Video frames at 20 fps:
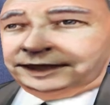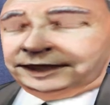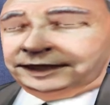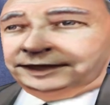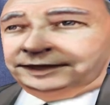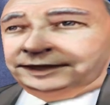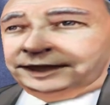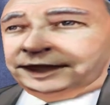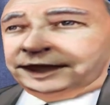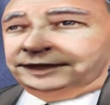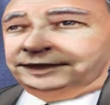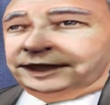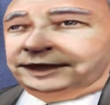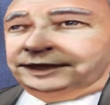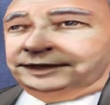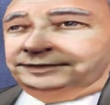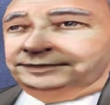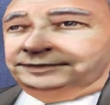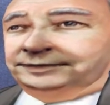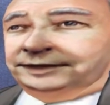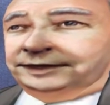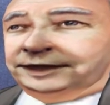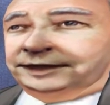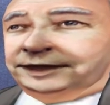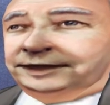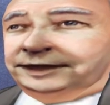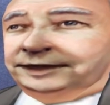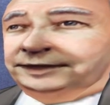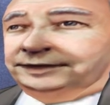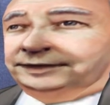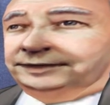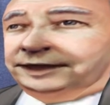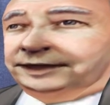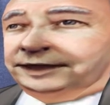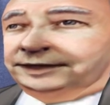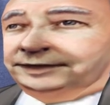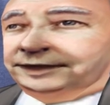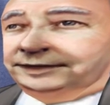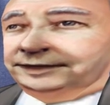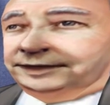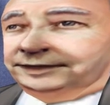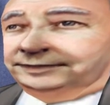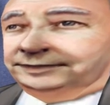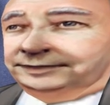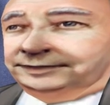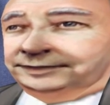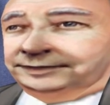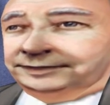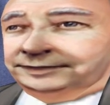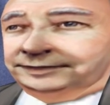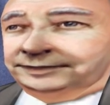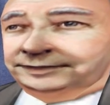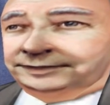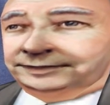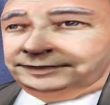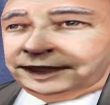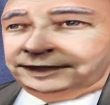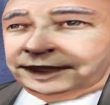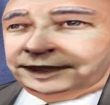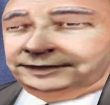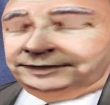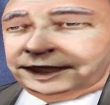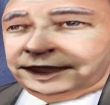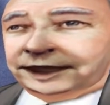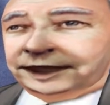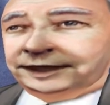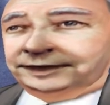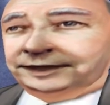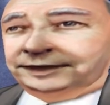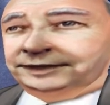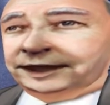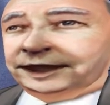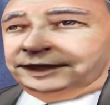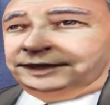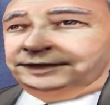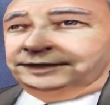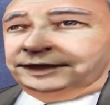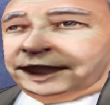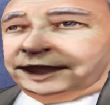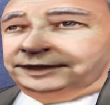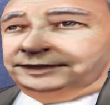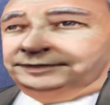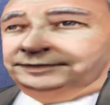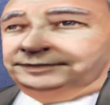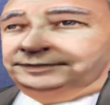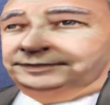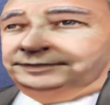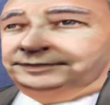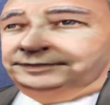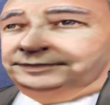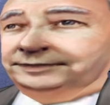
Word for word: Ah, yes, I remember this fellow. We've had dealings with him before.